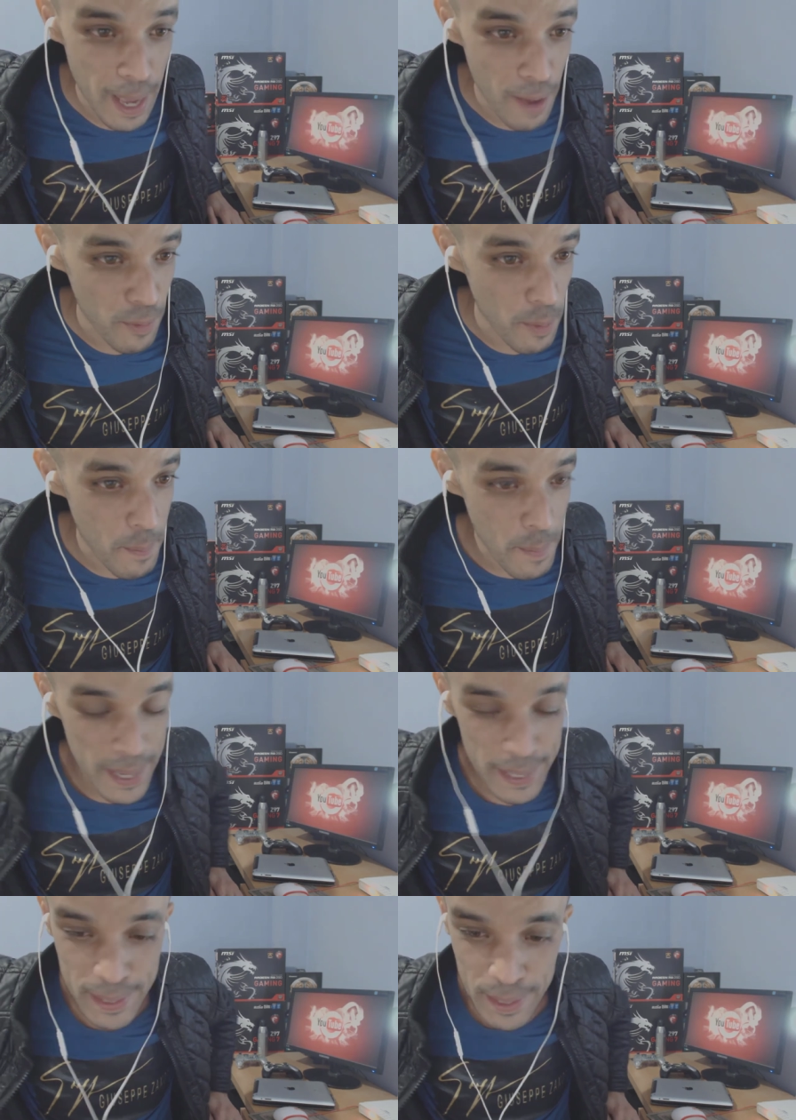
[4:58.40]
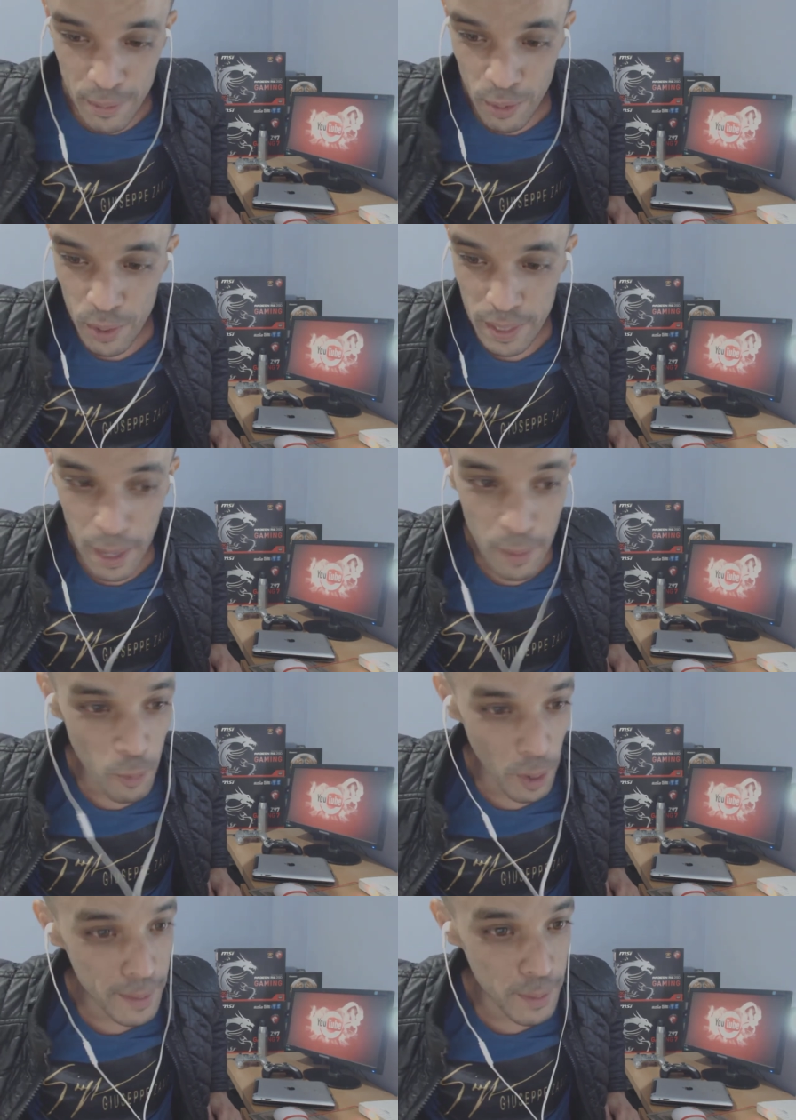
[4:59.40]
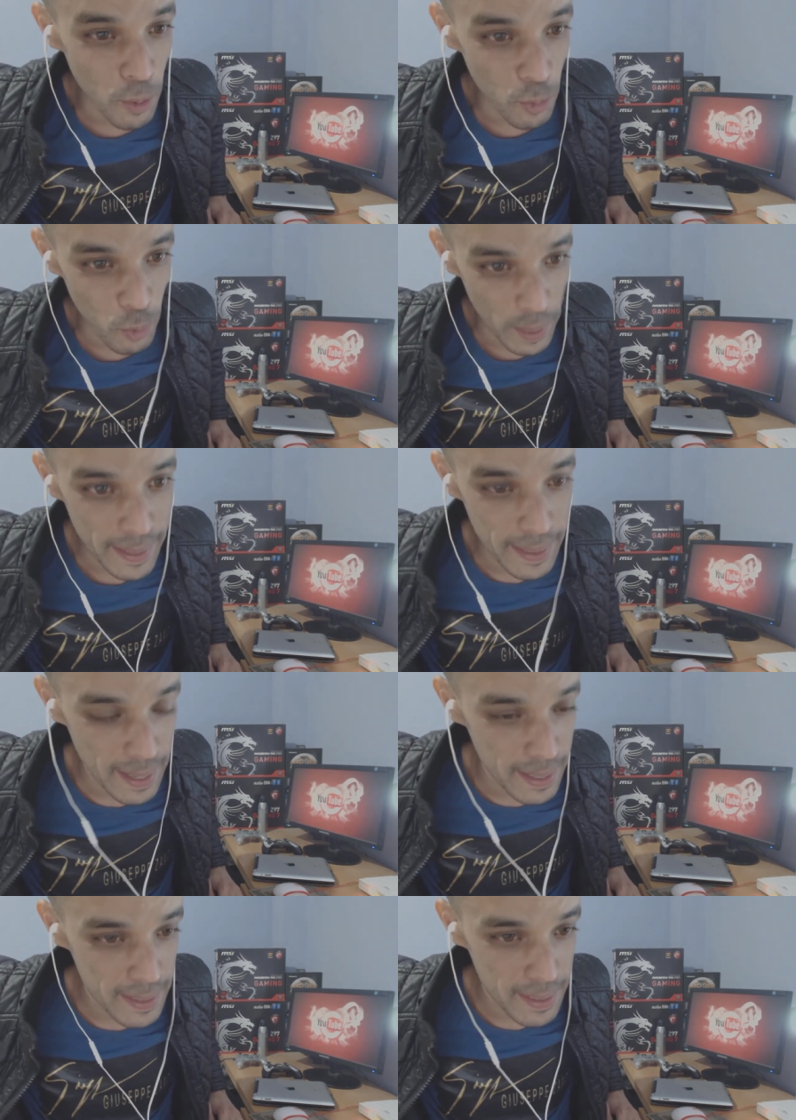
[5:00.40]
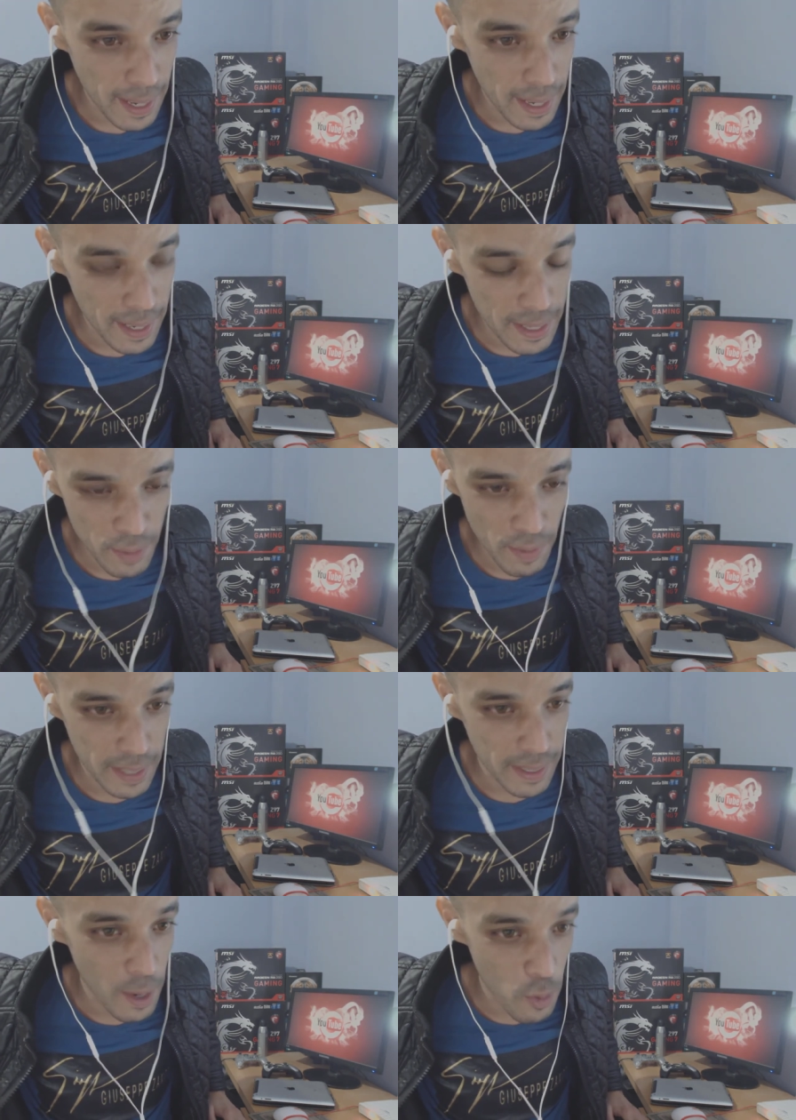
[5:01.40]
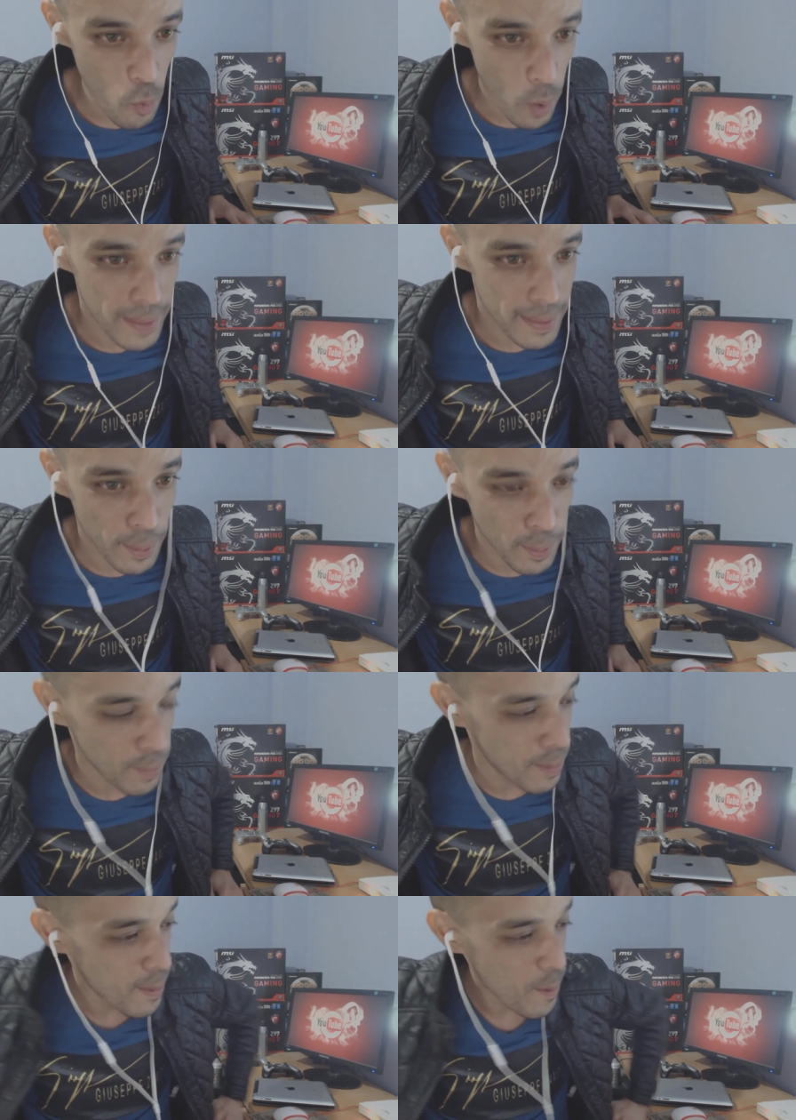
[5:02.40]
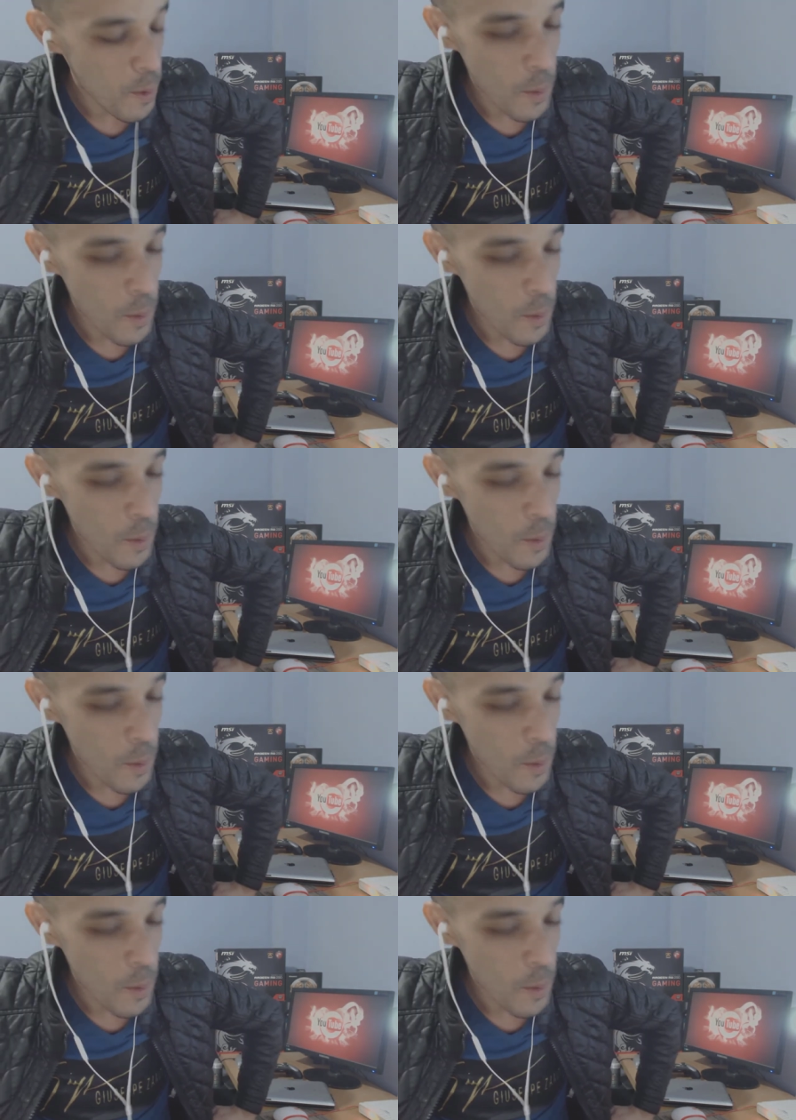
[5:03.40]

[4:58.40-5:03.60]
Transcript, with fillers: she have amazing voice I want her win this like it's fact I want her